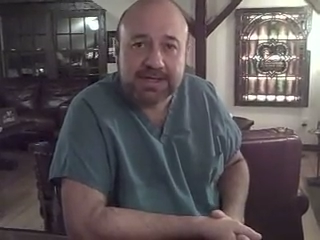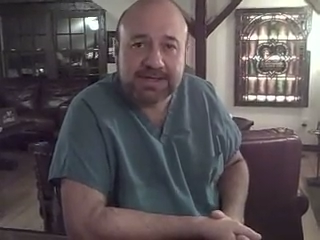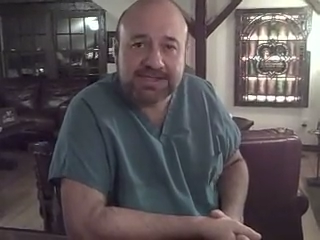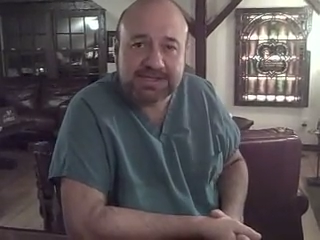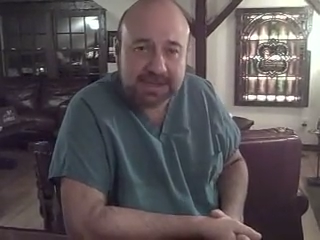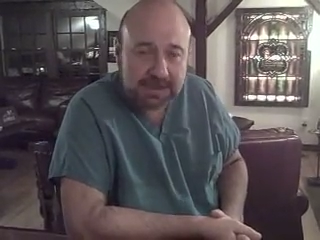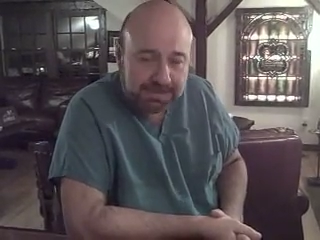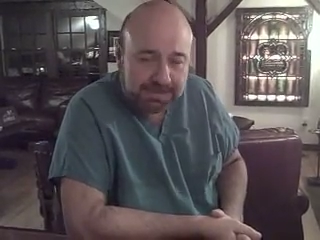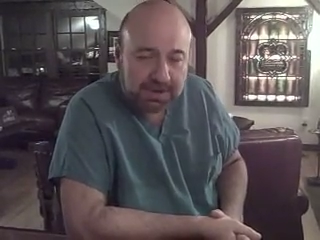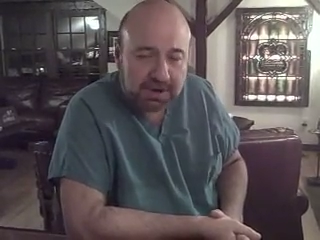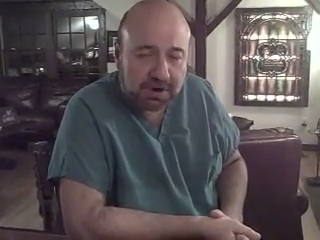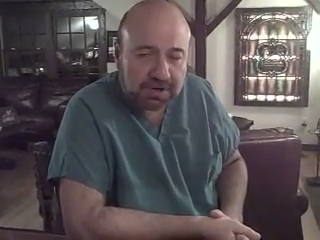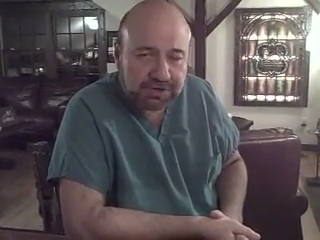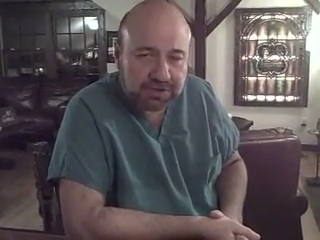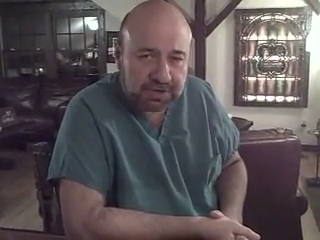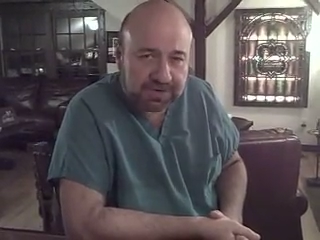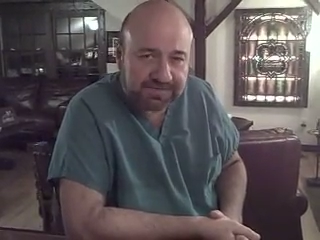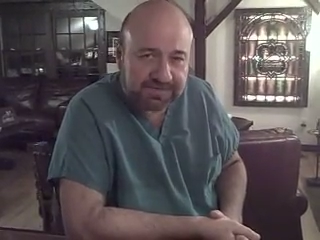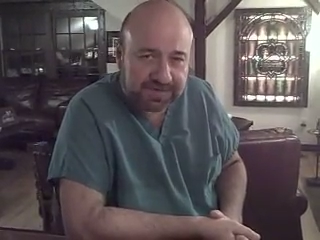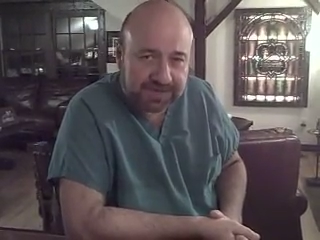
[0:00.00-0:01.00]
CPR
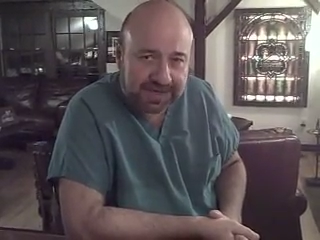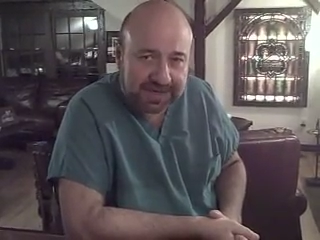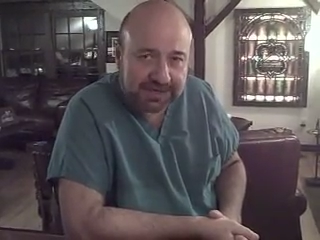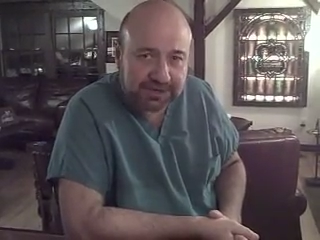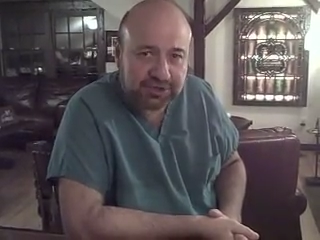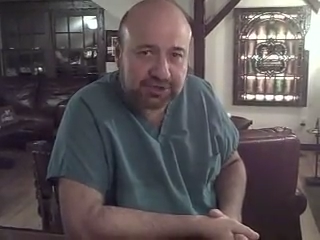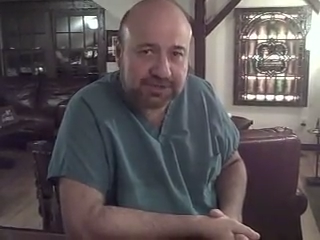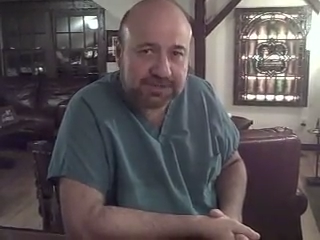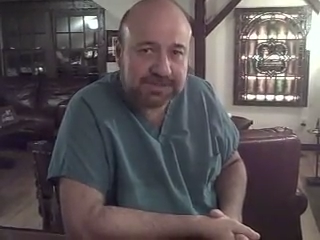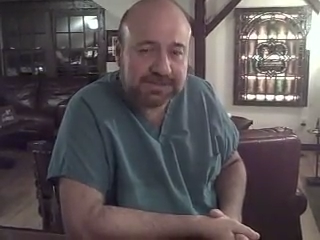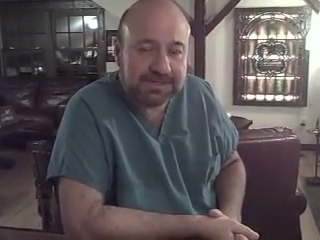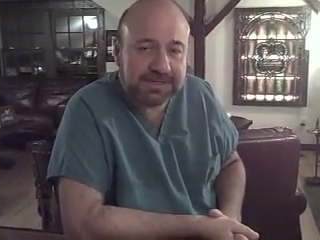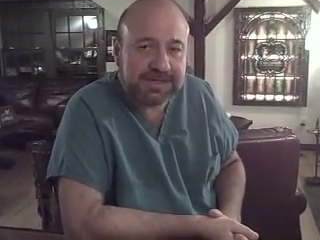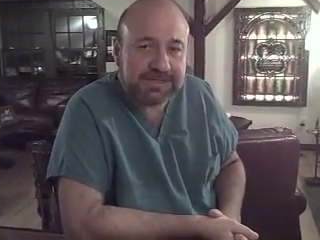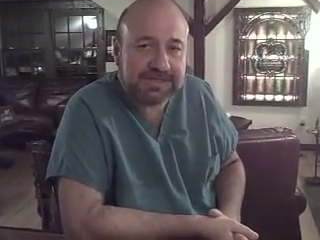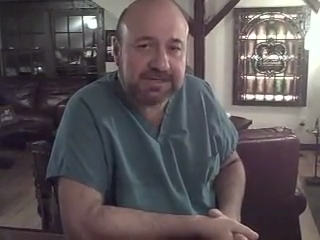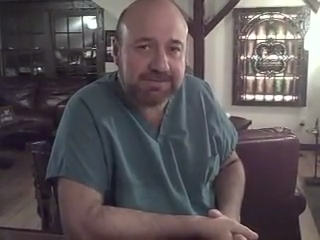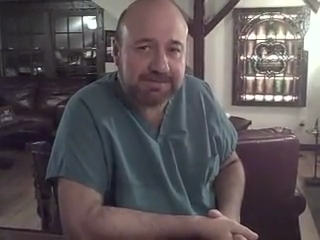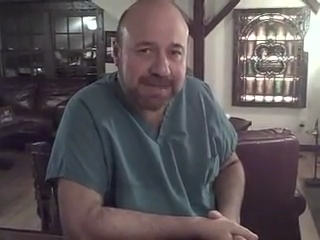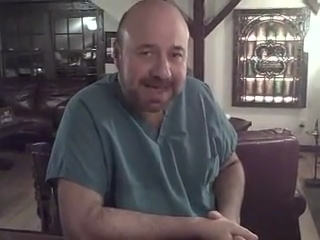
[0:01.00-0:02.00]
certification
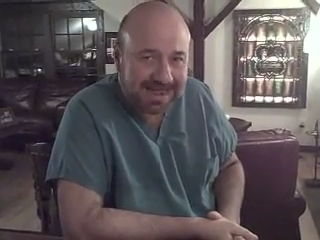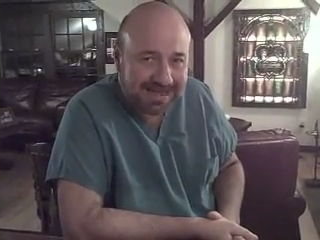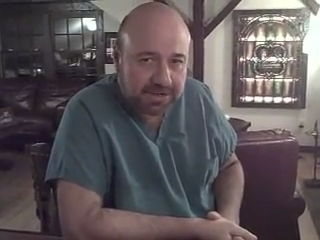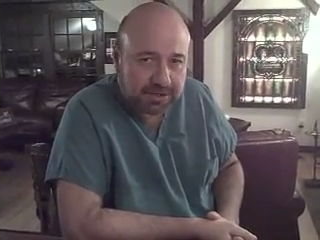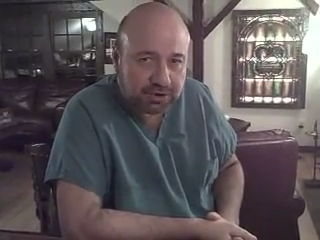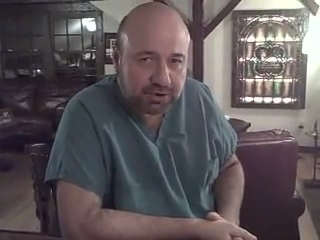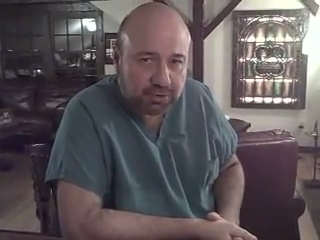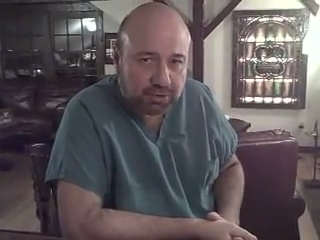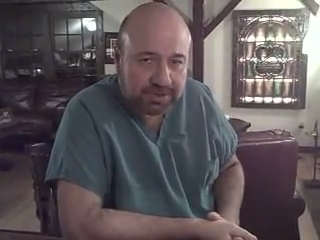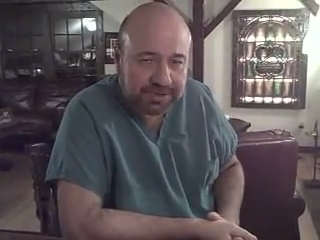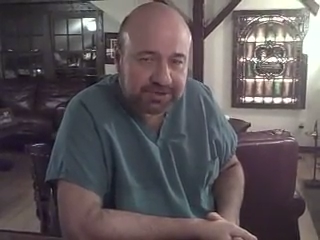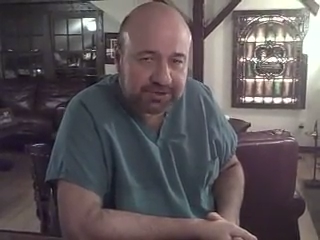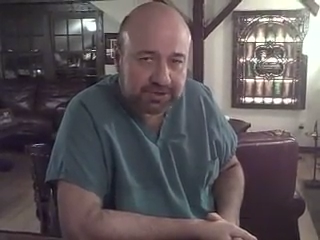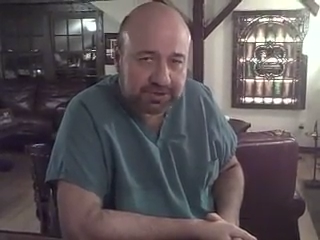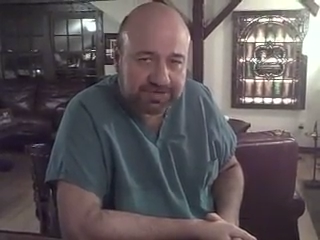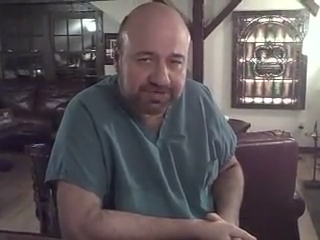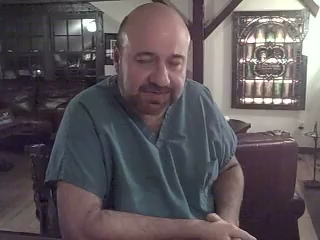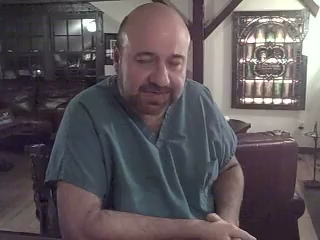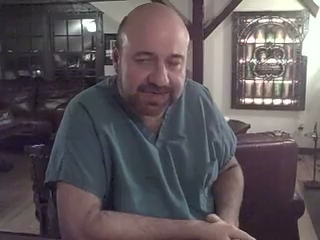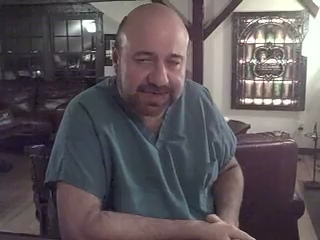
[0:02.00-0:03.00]
is a mandatory
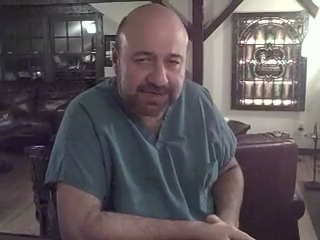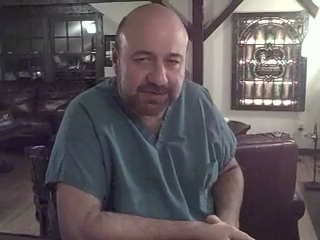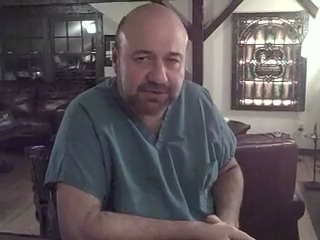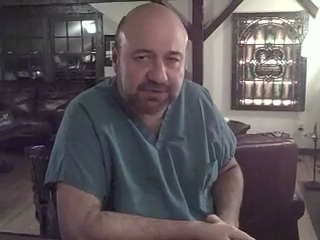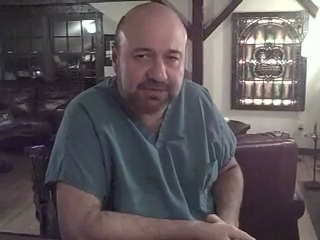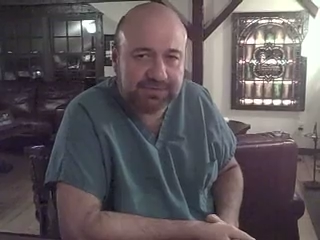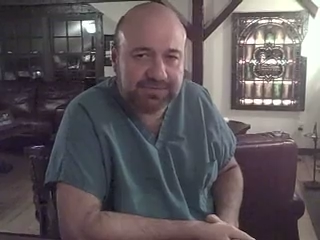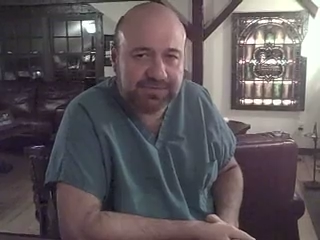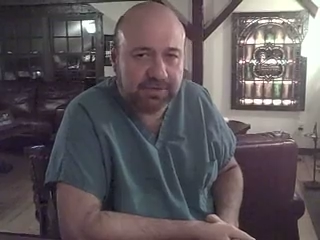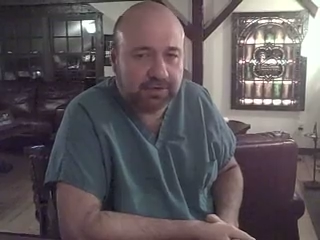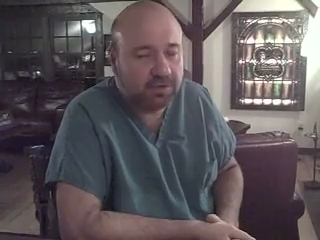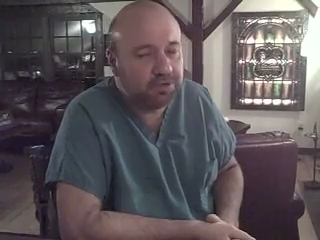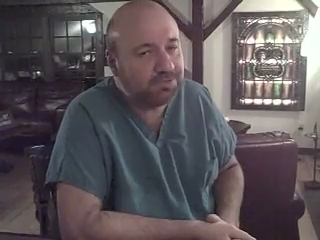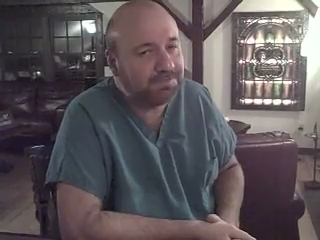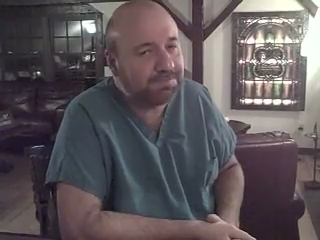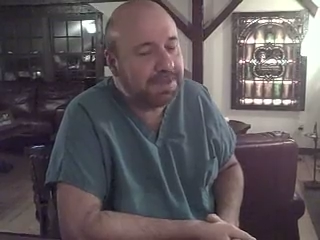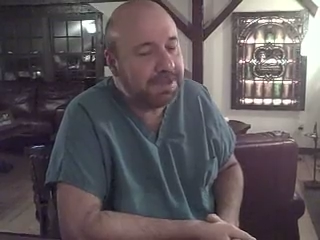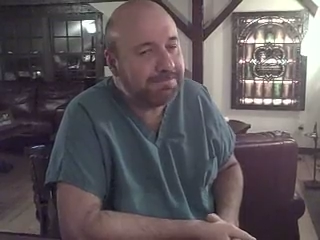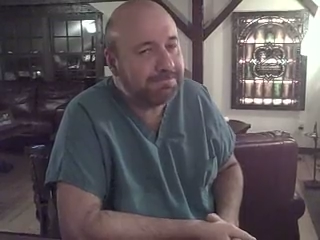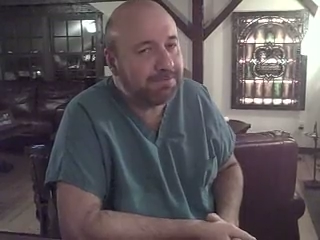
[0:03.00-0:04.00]
certification for those
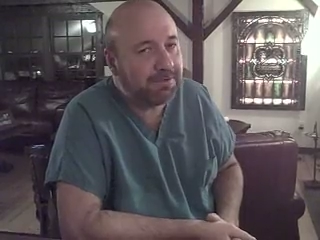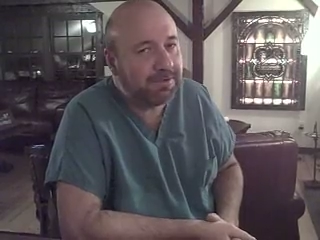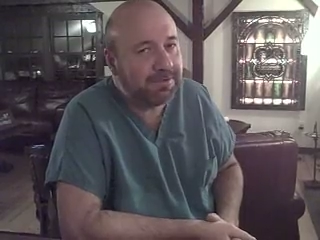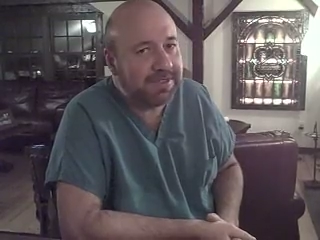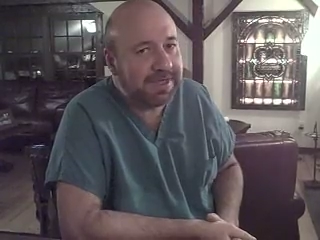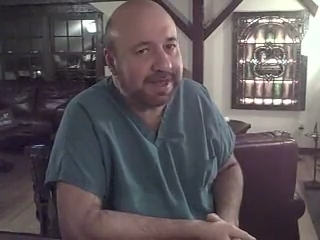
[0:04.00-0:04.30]
people